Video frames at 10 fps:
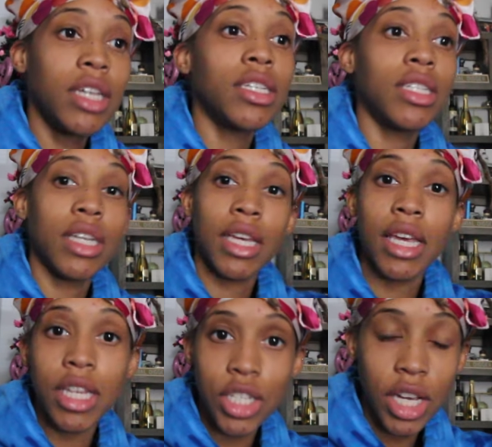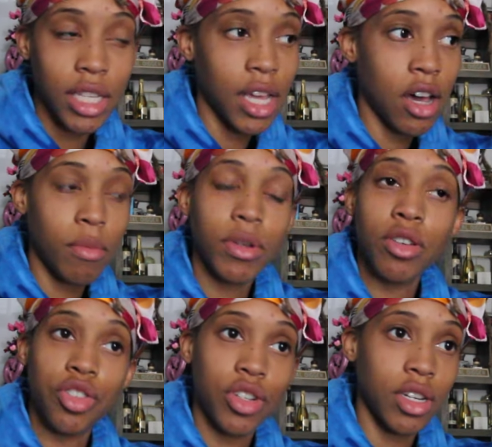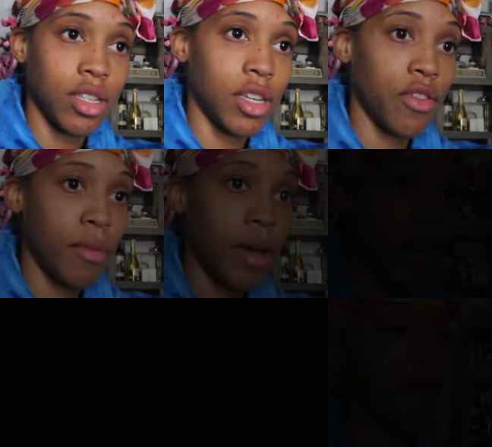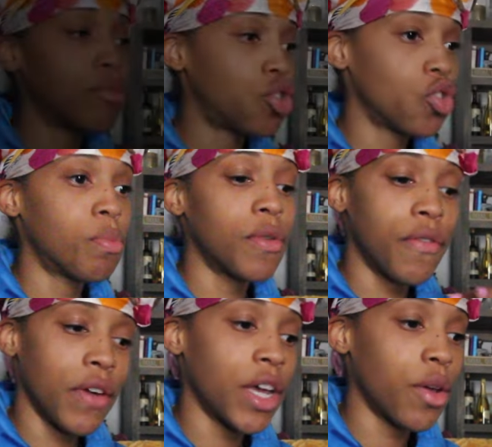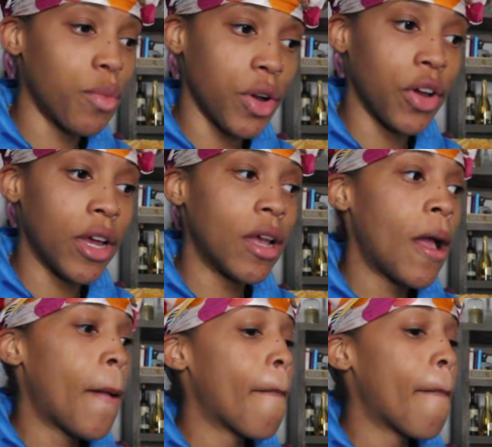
She said, get it checked out, but don't stress yourself about it. I'm super fucking worried.